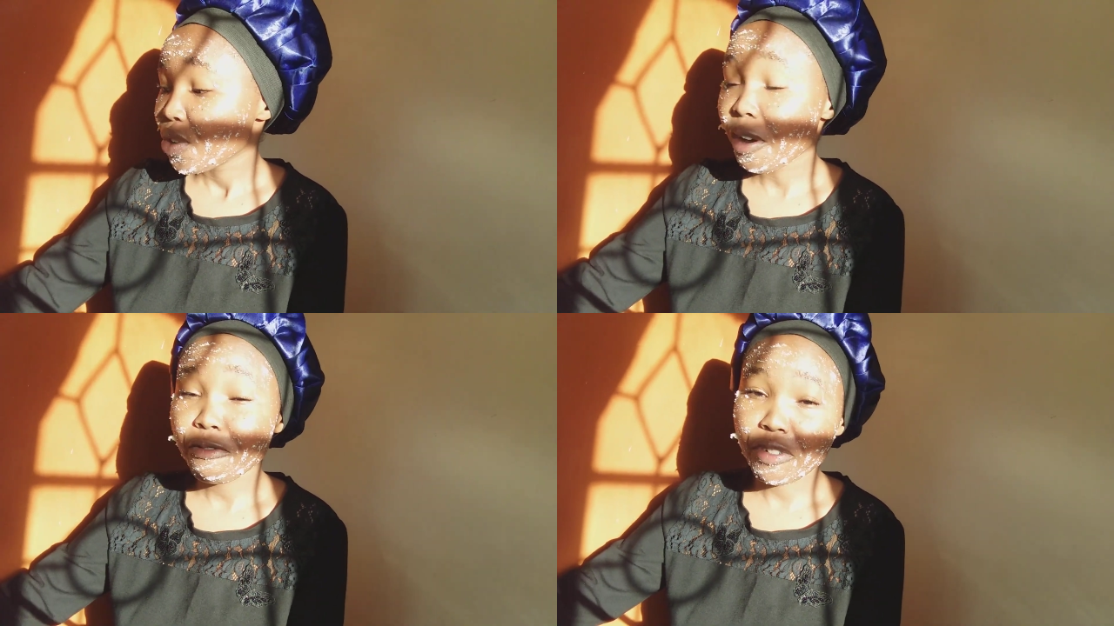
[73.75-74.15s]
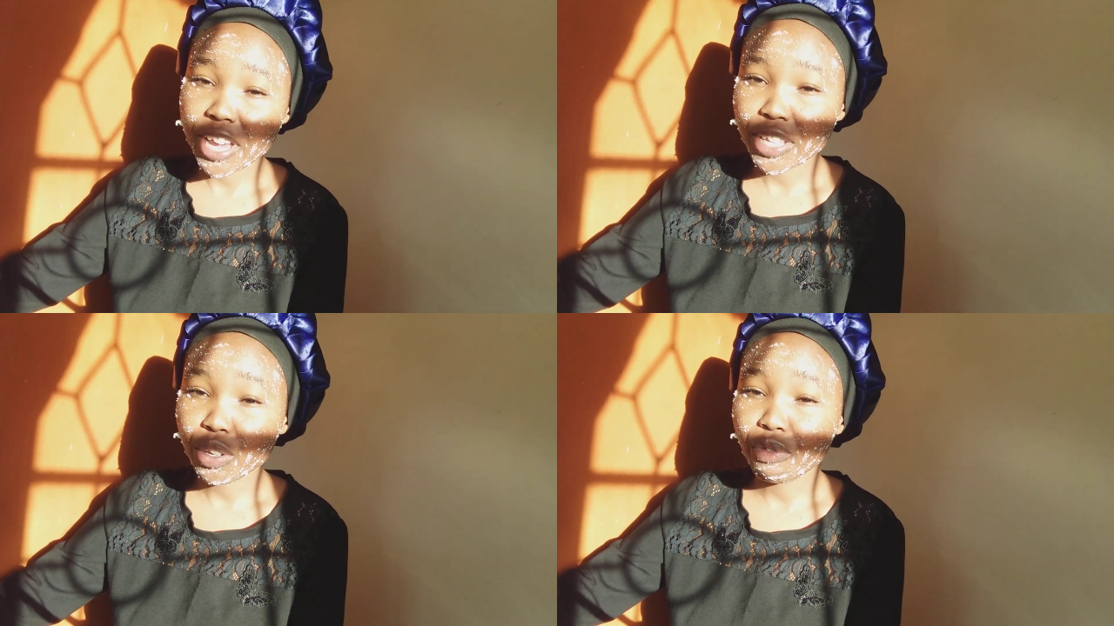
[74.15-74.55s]
your
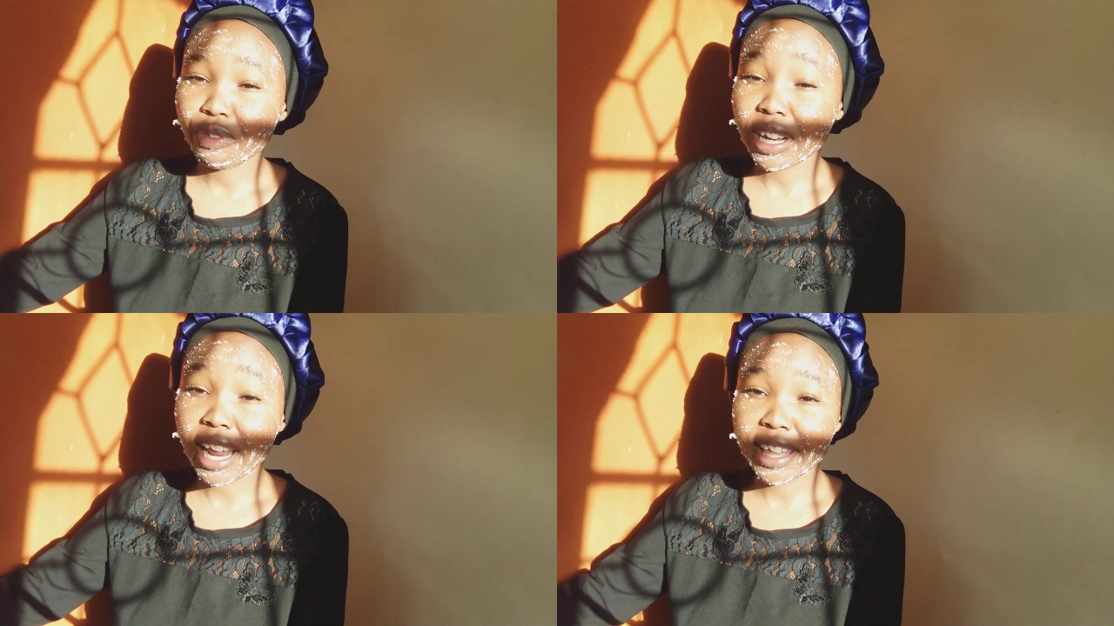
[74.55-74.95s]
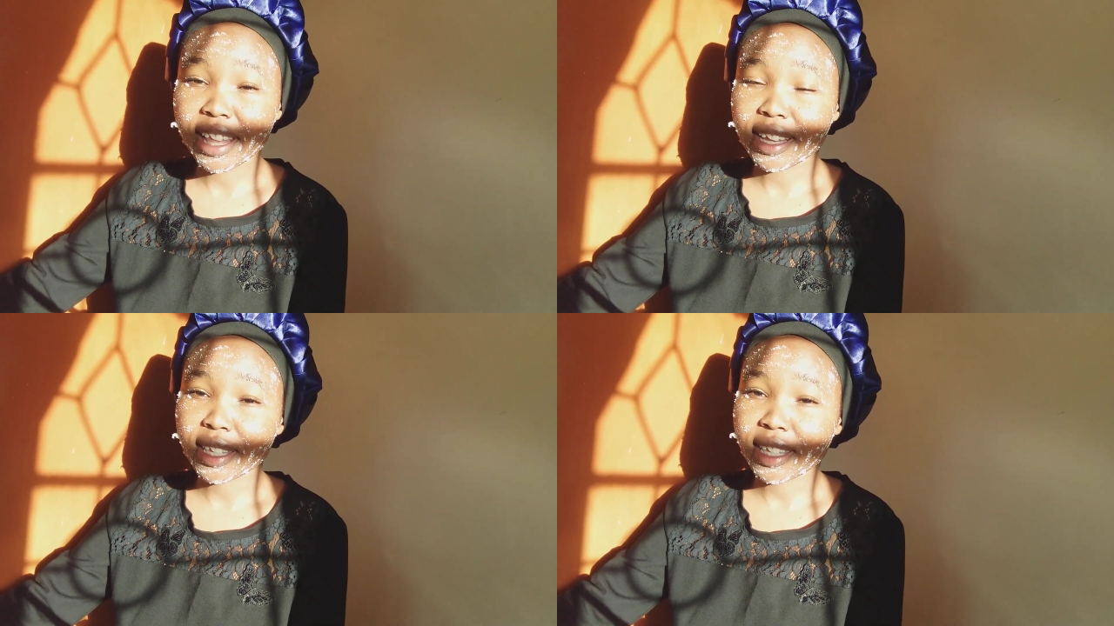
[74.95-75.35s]
face you feel like
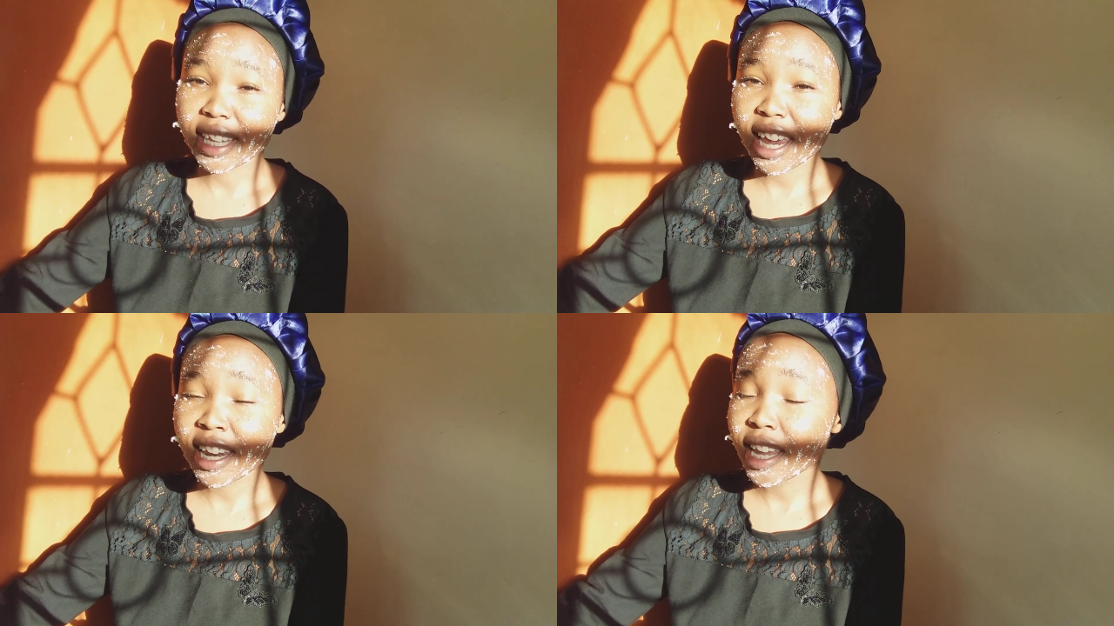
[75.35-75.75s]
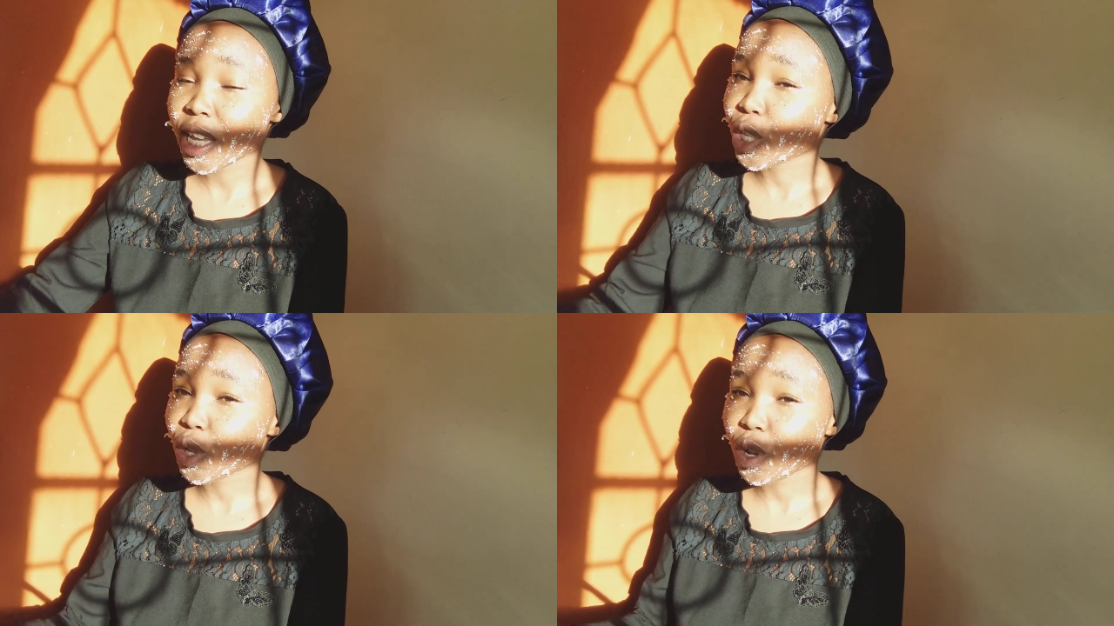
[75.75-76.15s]
the skin
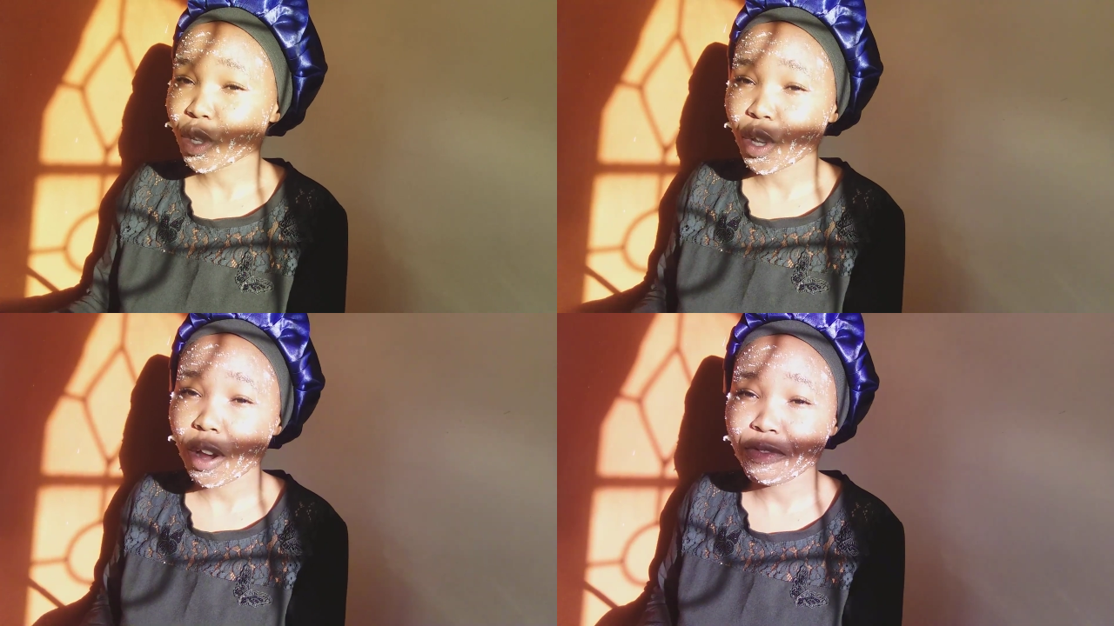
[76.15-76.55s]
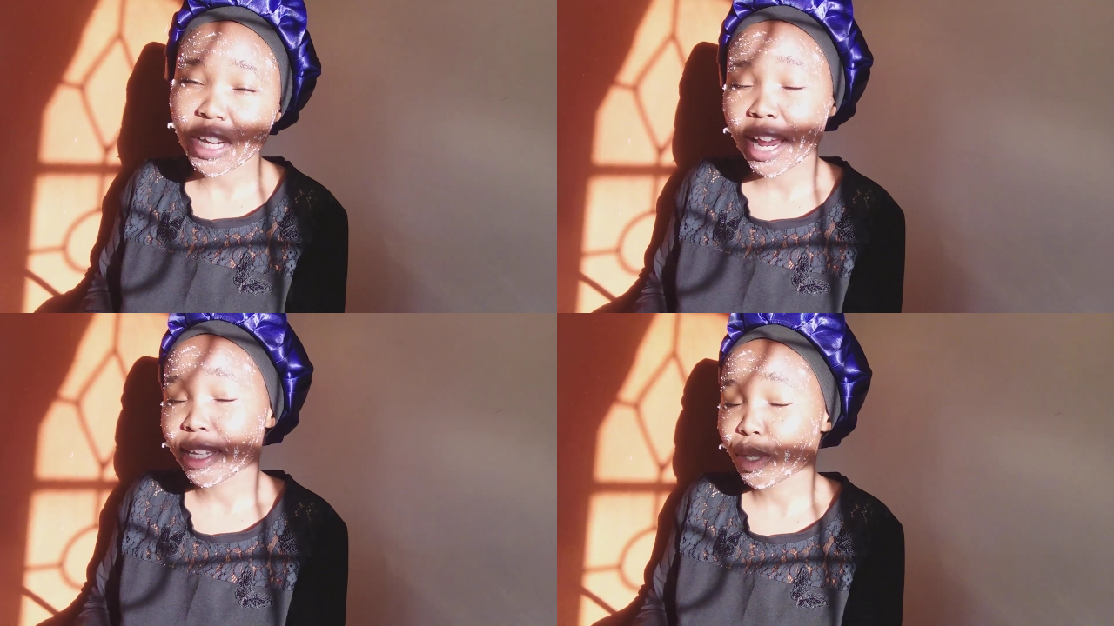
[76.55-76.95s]
is so
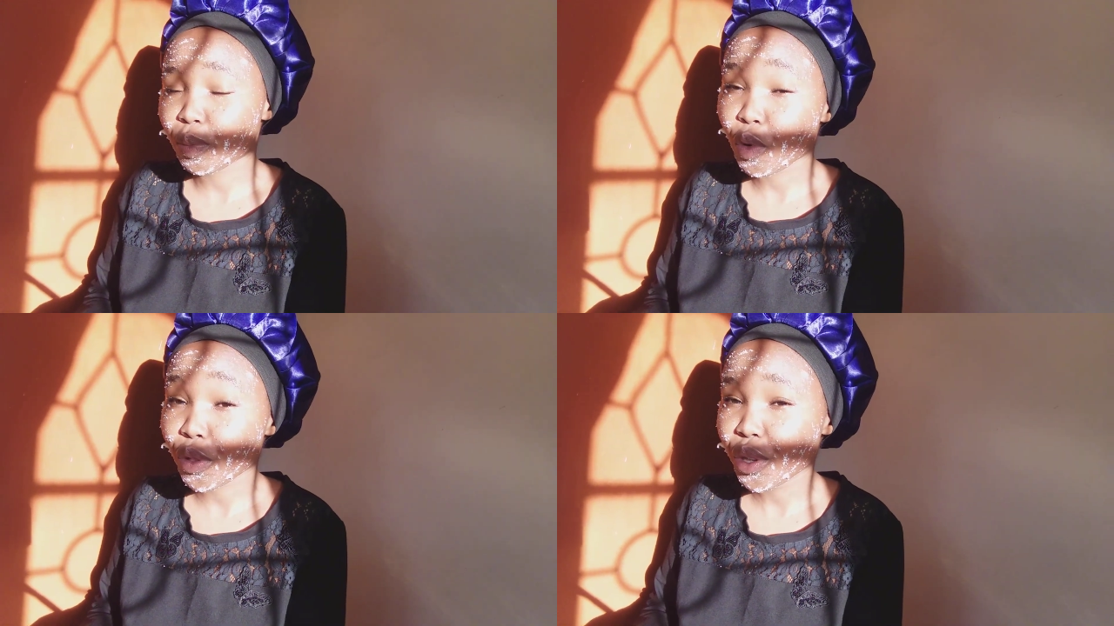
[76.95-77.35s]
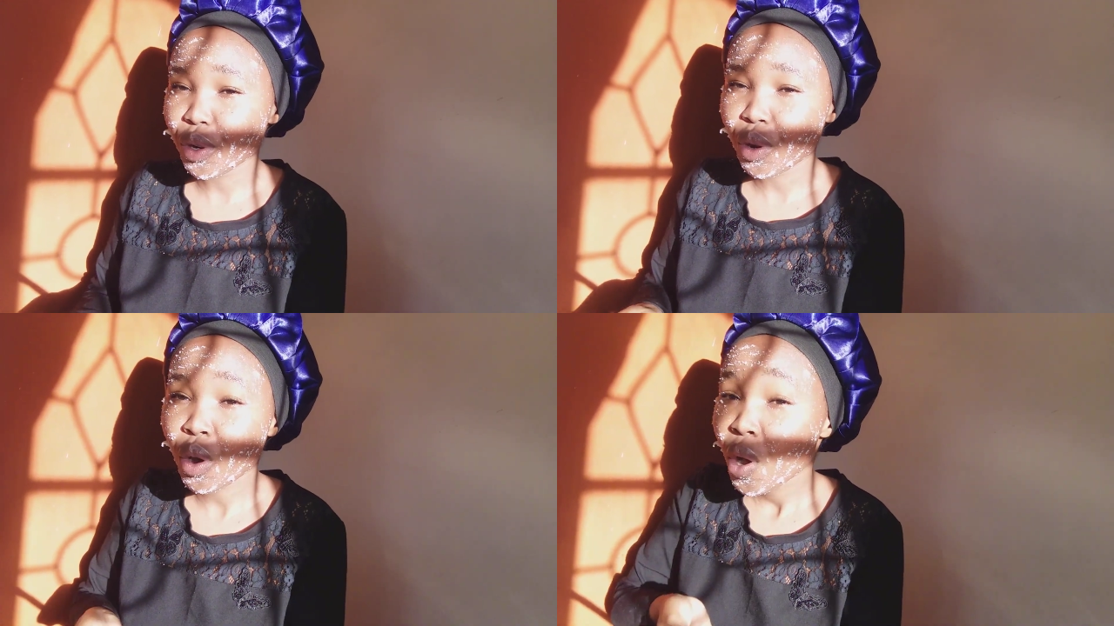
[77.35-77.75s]
soft and smooth
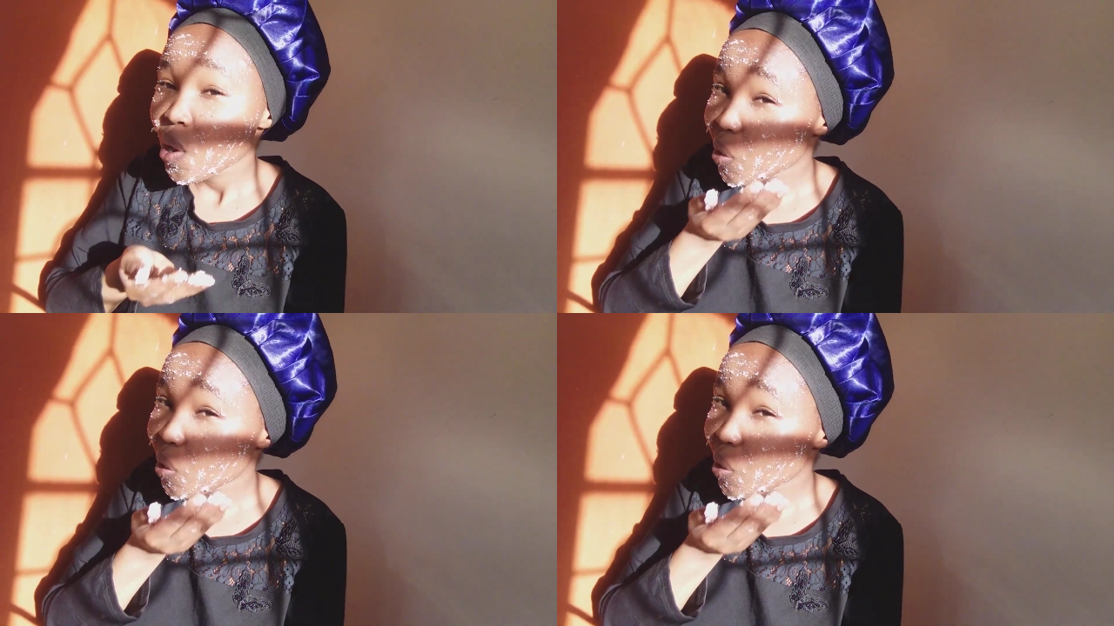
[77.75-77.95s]
you know